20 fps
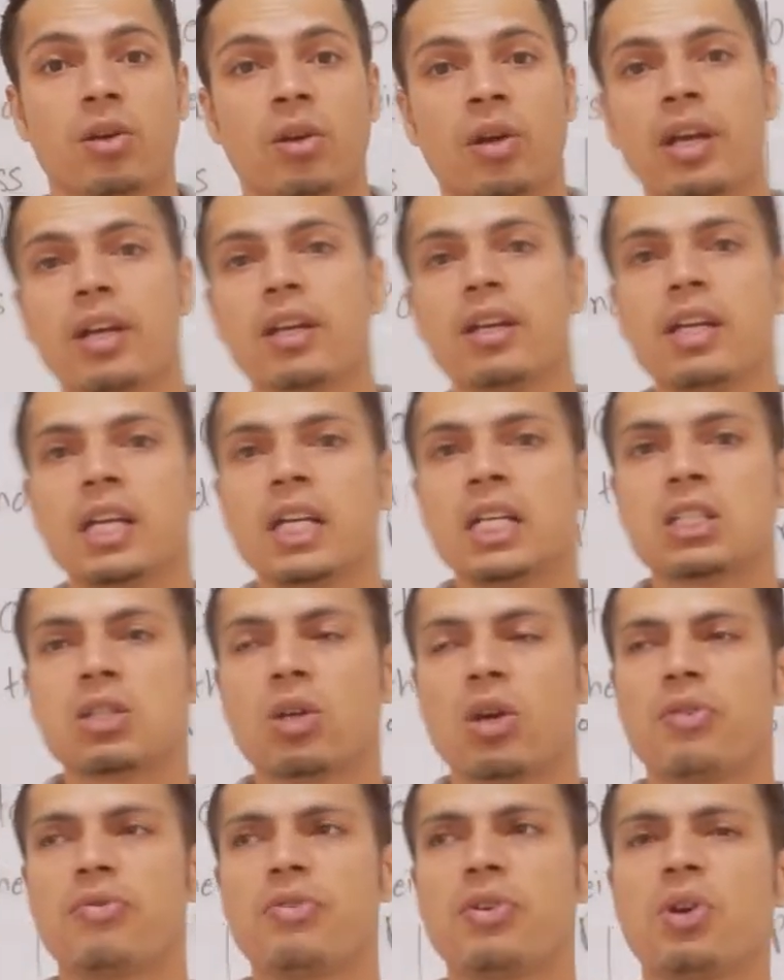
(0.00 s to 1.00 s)
Okay,
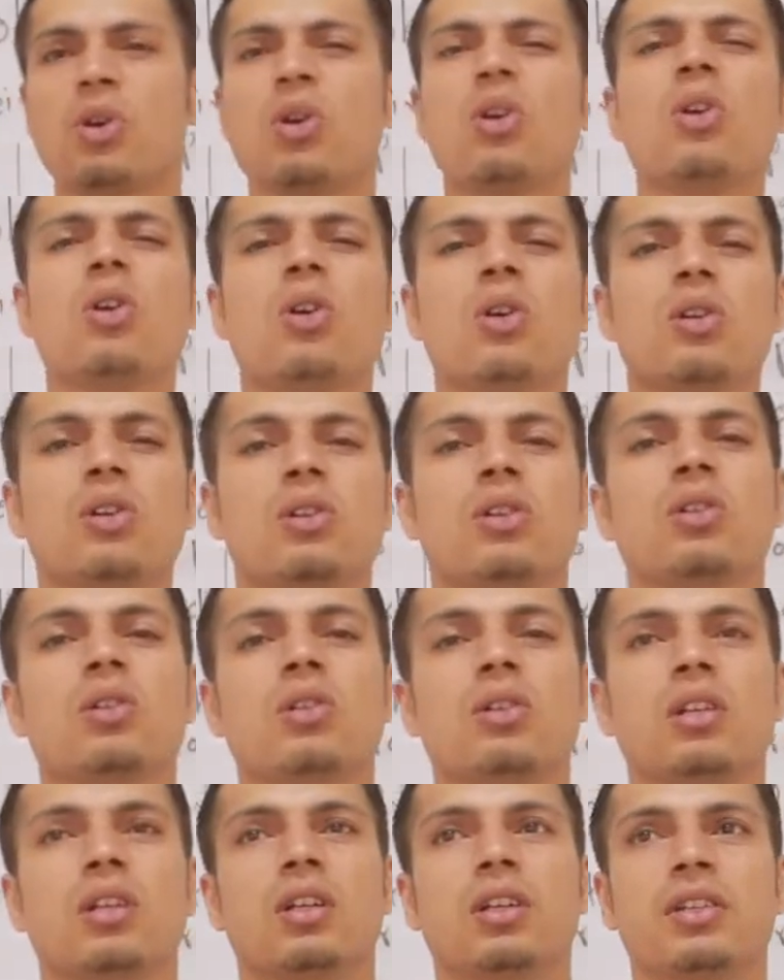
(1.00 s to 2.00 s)
so if you go on
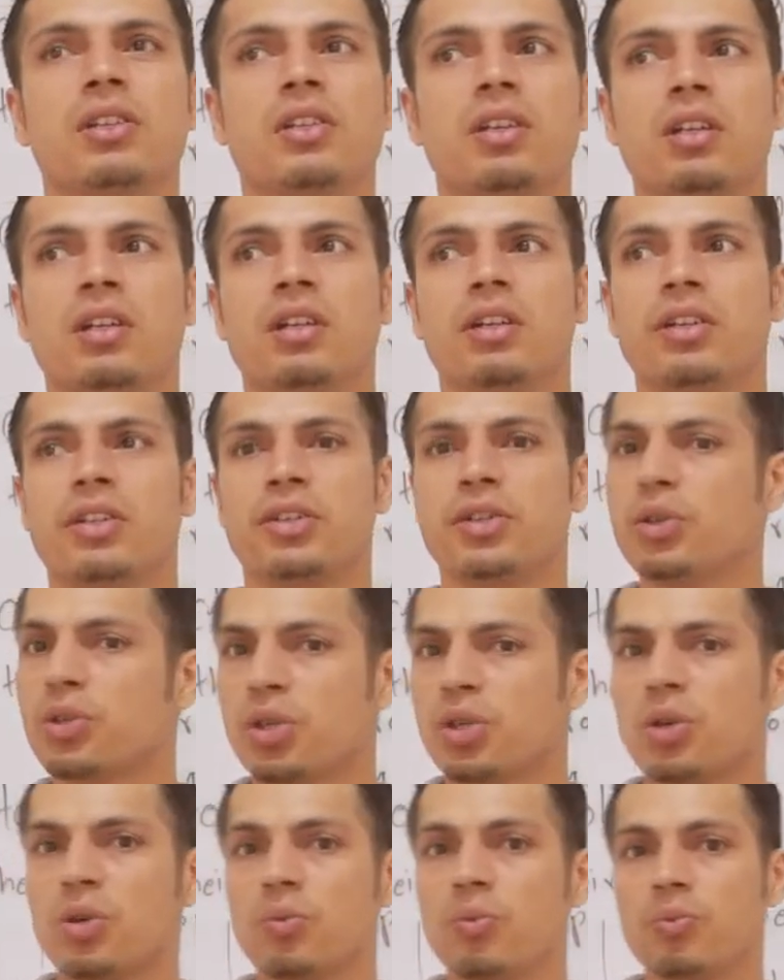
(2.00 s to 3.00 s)

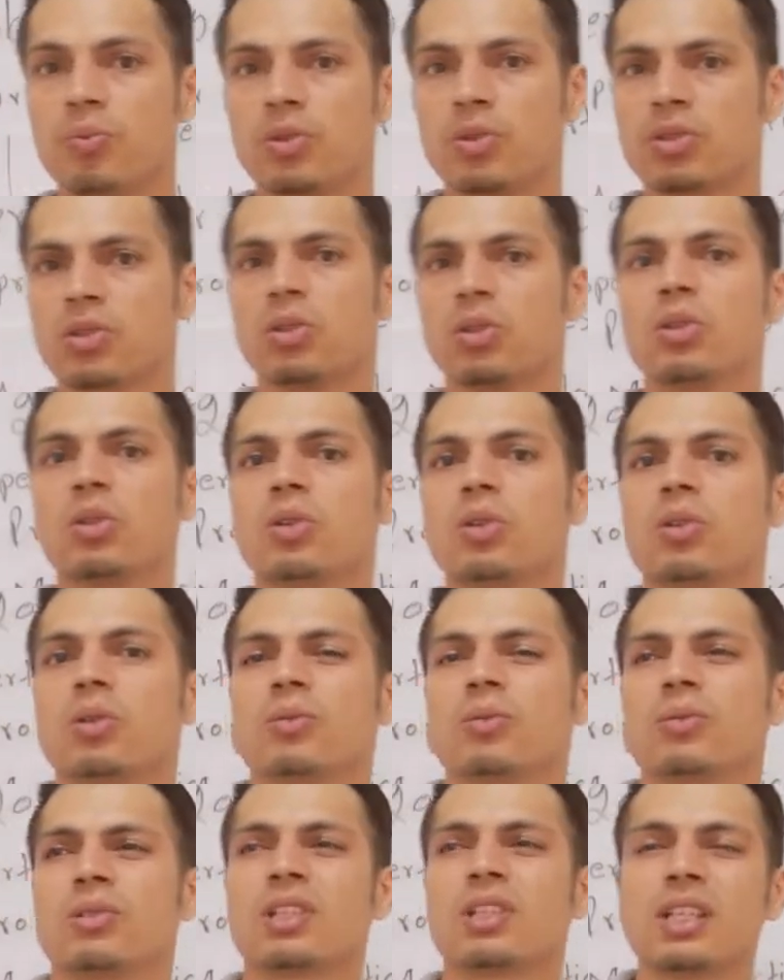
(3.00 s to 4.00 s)
YouTube,
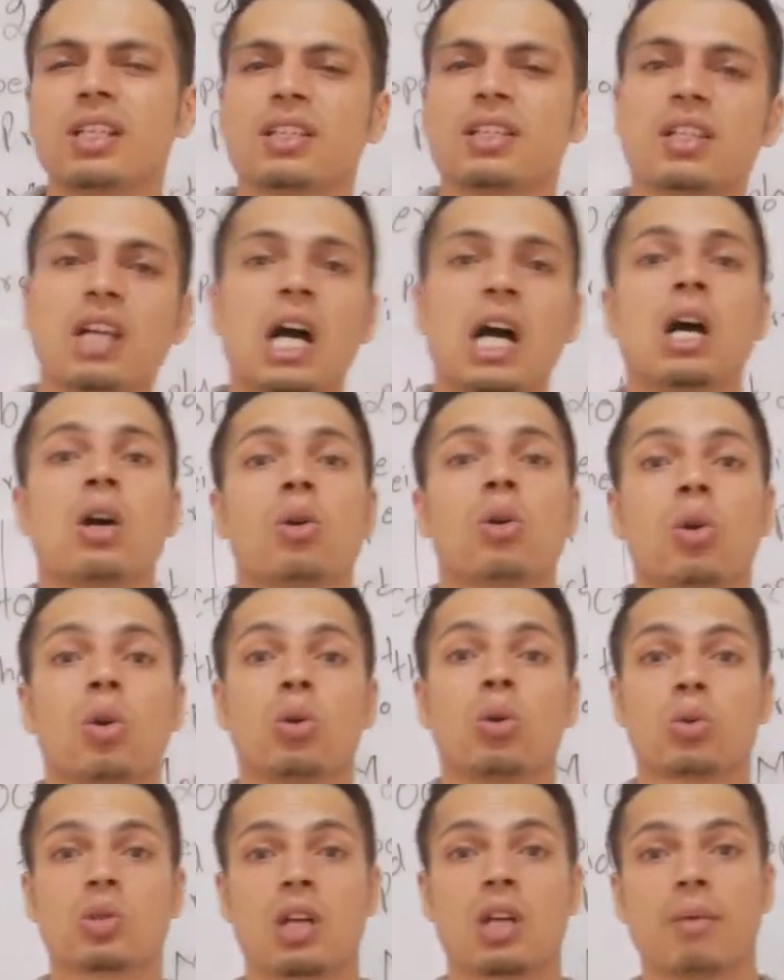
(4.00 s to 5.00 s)
so search how
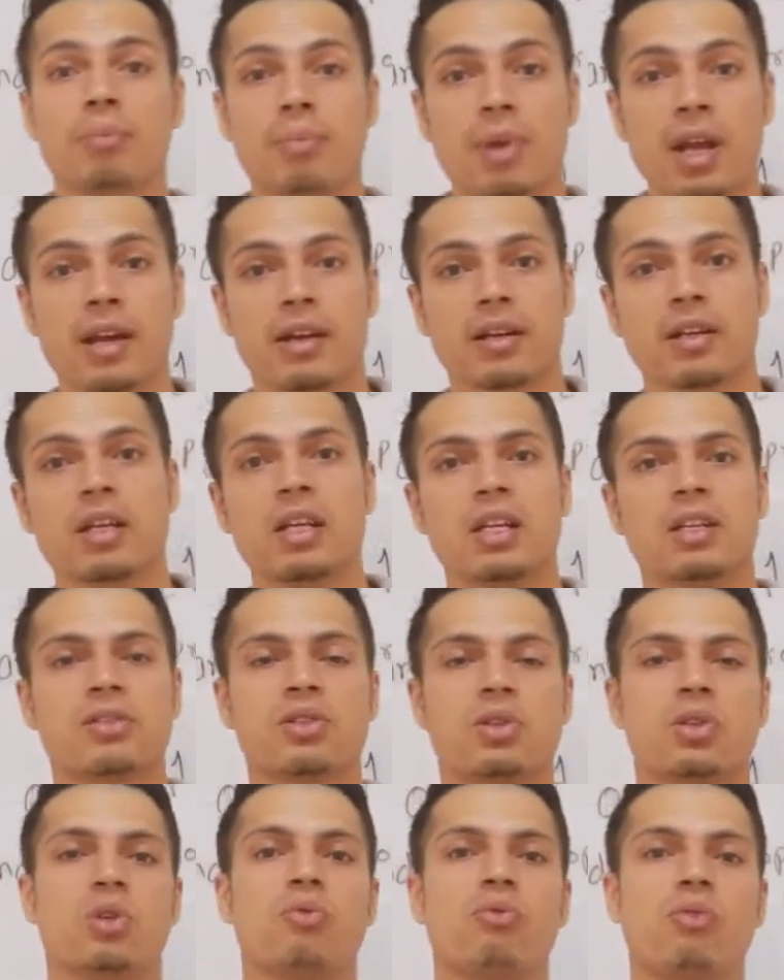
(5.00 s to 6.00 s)
clothes are made,
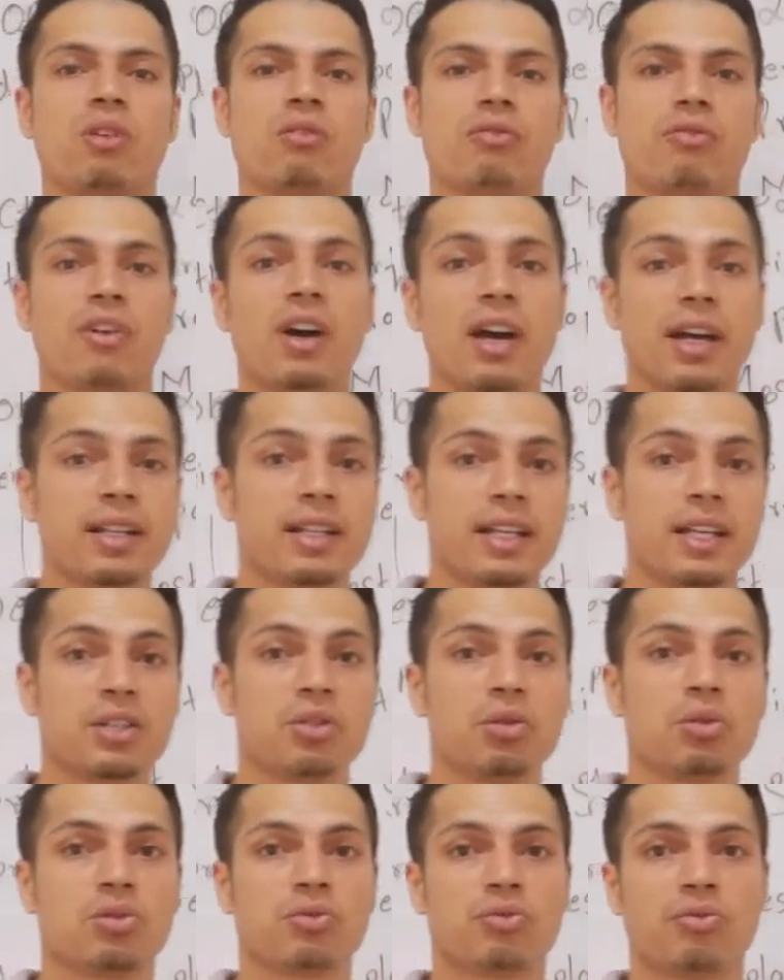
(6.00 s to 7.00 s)
so you will find they
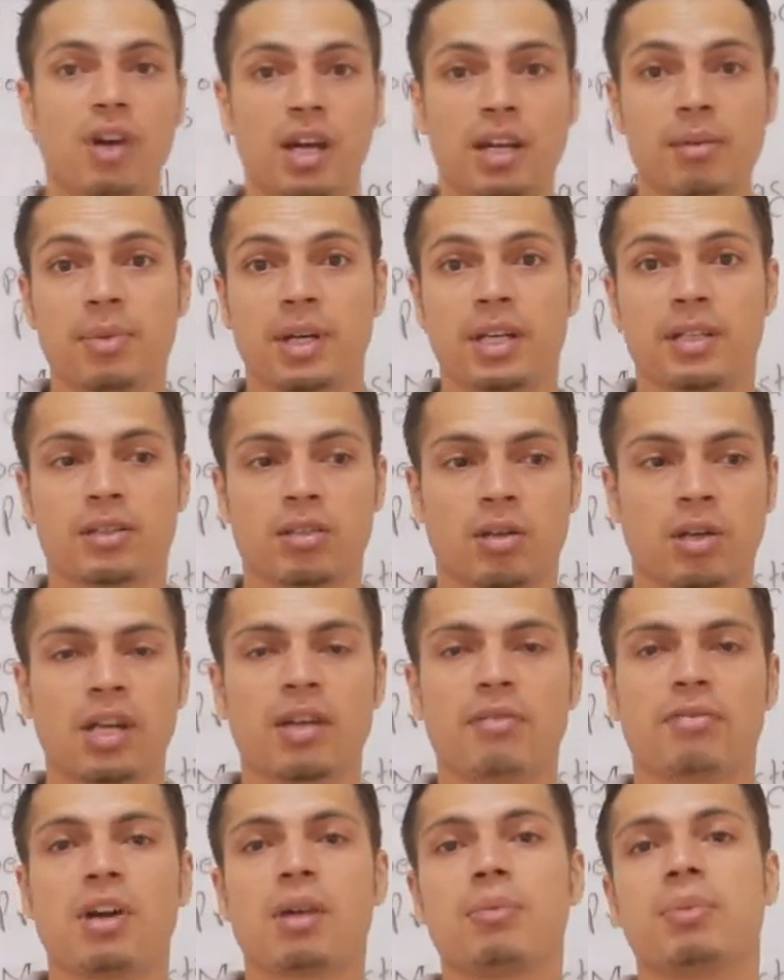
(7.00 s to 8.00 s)
use fibers.
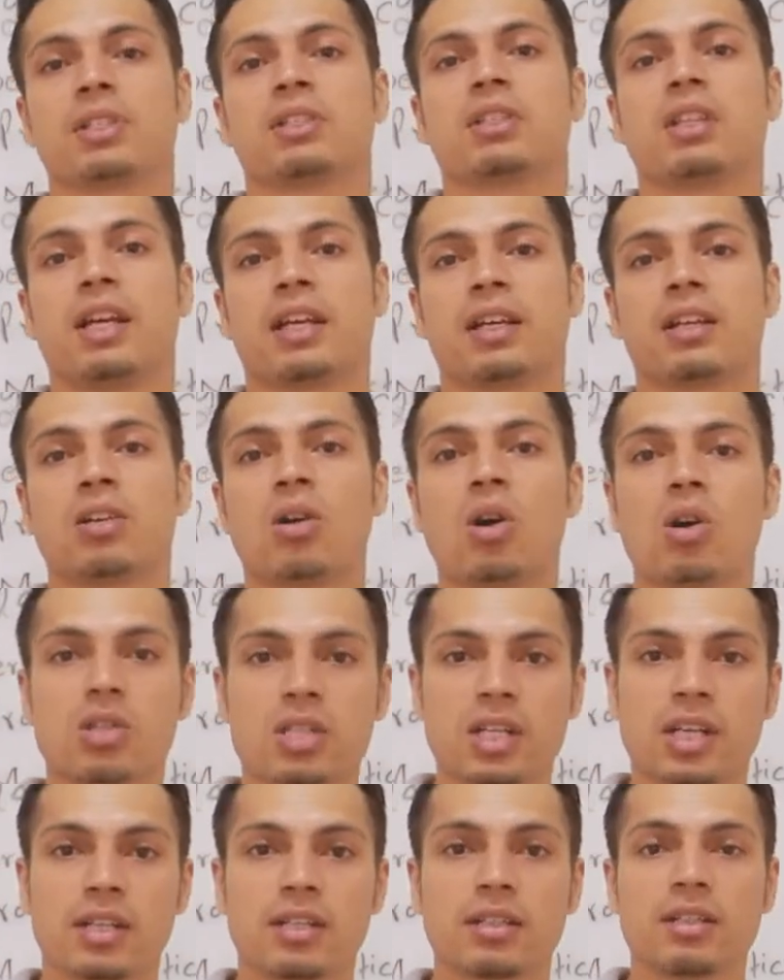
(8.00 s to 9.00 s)
Okay, fibers like
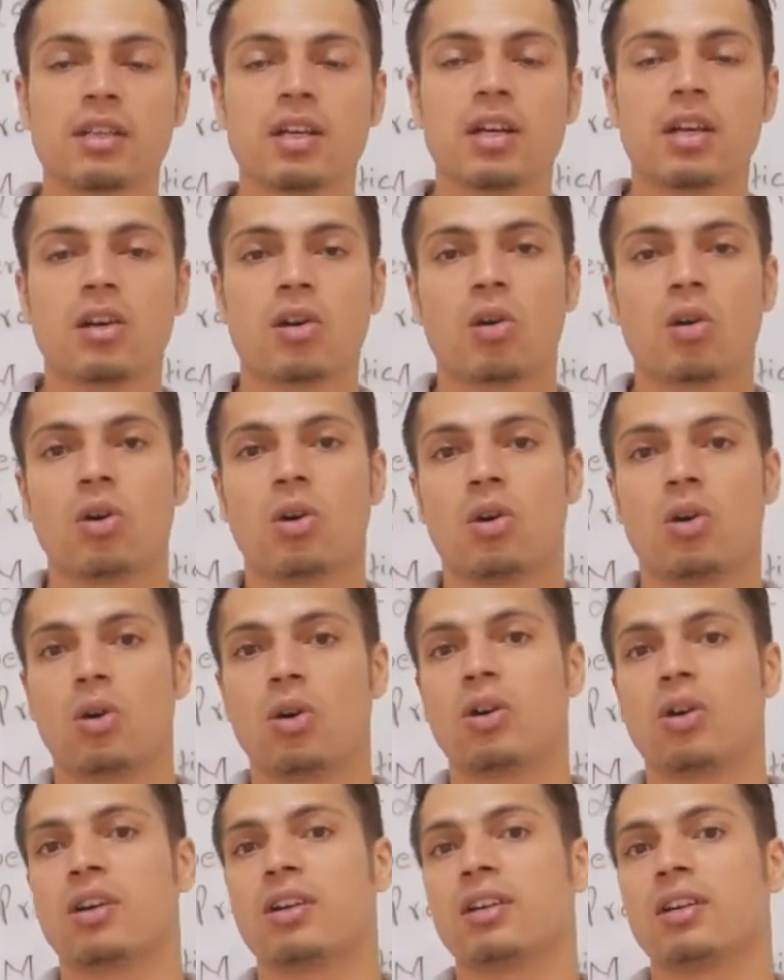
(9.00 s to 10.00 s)
cotton
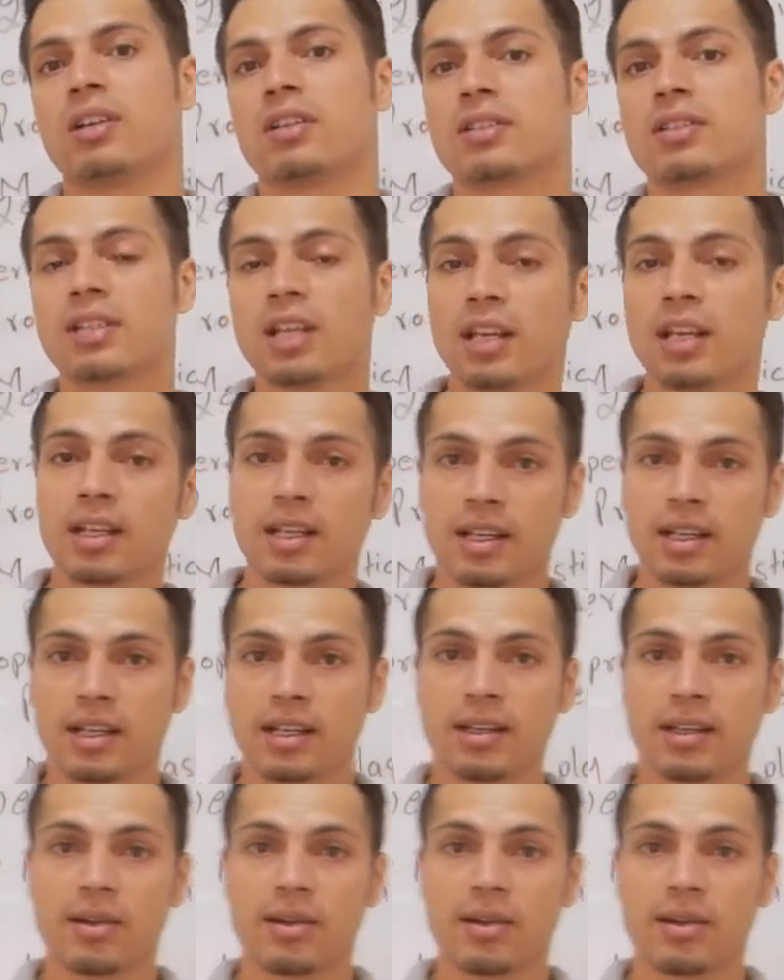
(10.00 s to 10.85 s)
or silk.